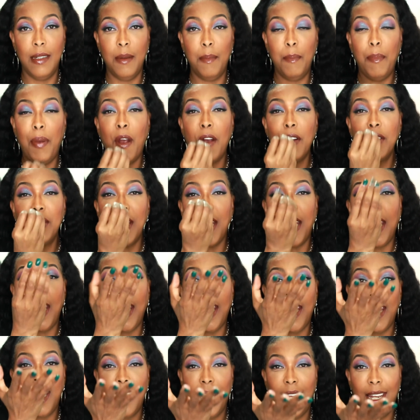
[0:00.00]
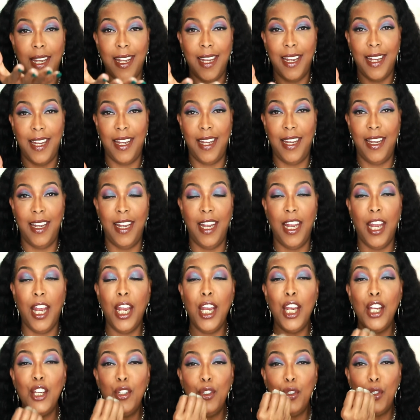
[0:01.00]
partake,
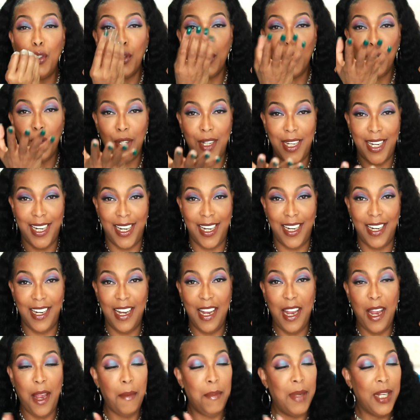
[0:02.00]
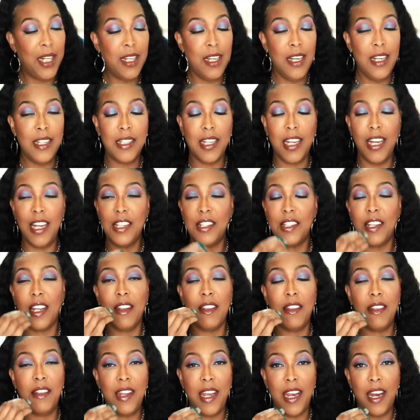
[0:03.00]
enjoy, because it's
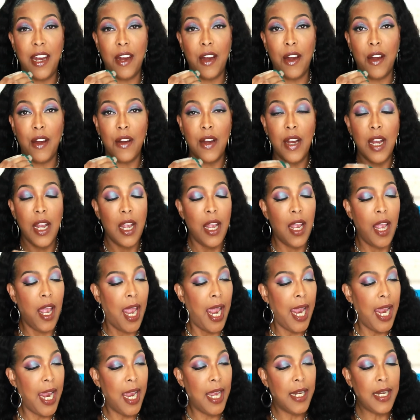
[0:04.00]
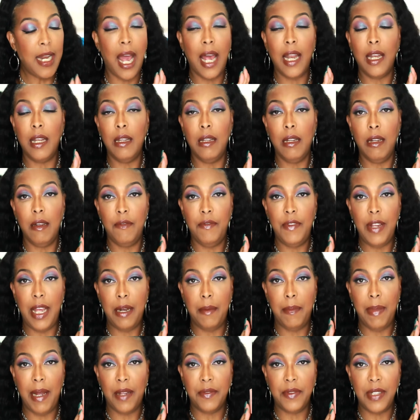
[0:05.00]
there. And I love that
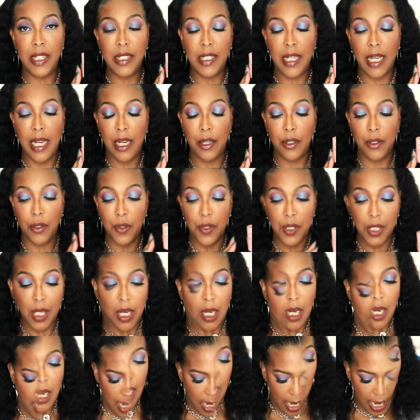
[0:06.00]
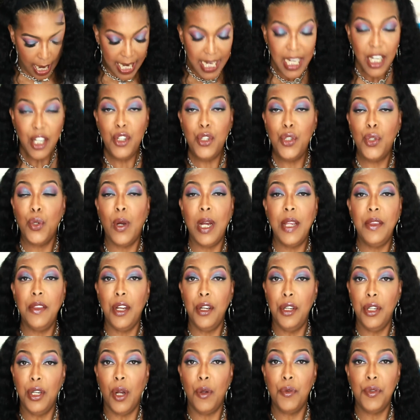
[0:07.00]
about these candles. I enjoyed the
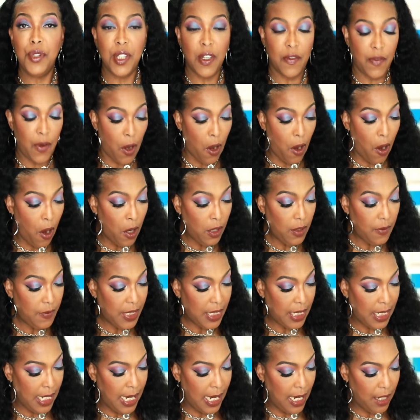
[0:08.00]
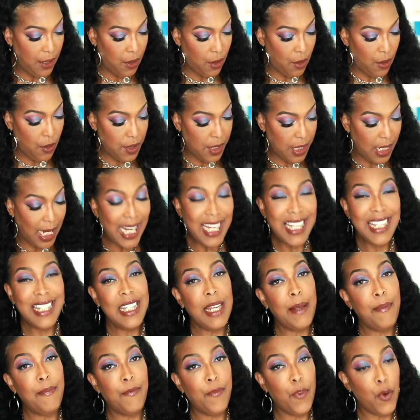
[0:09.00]
notes of all of the candles
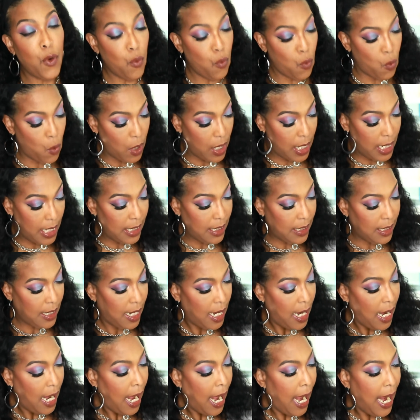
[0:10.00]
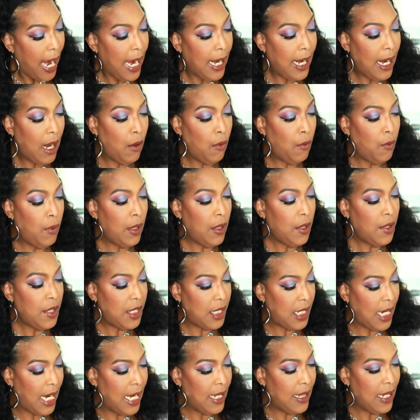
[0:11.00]
except for one. And I will
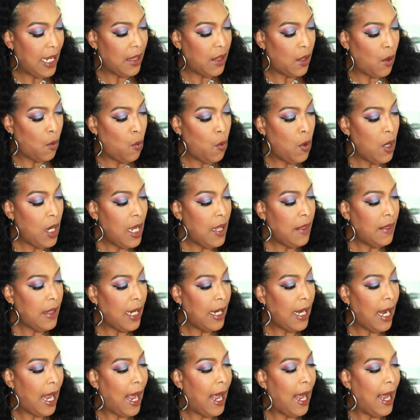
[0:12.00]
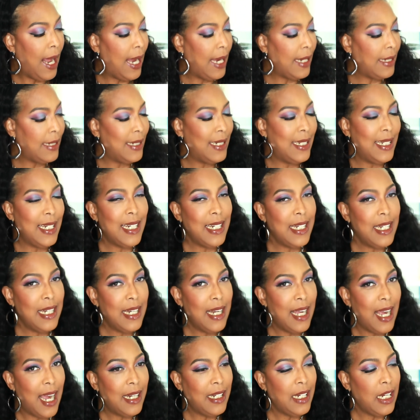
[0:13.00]
say that the one that I did
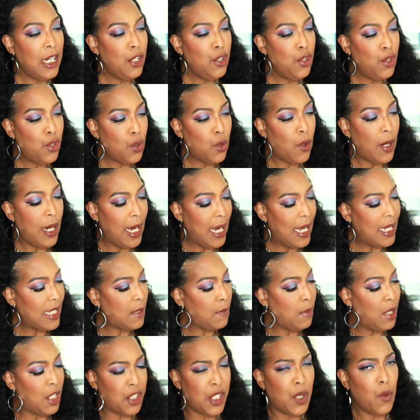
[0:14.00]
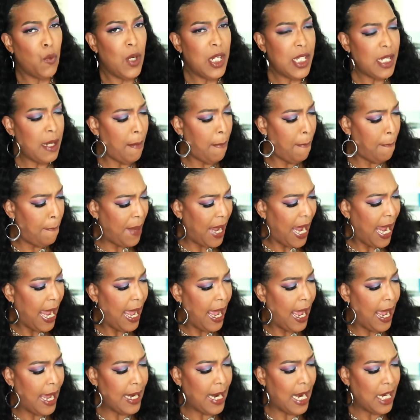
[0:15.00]
not enjoy as much, it wasn't
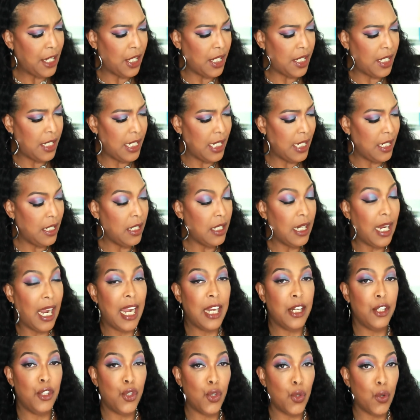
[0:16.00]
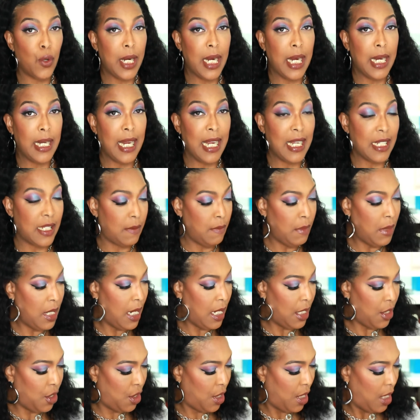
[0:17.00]
bad, I just didn't enjoy it as
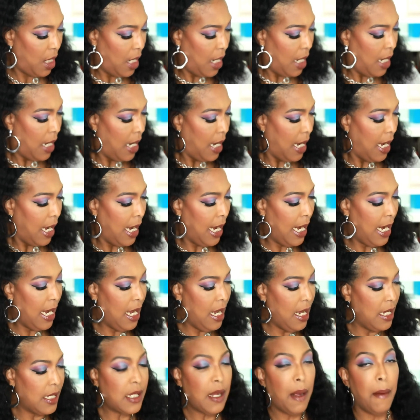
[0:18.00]
much, is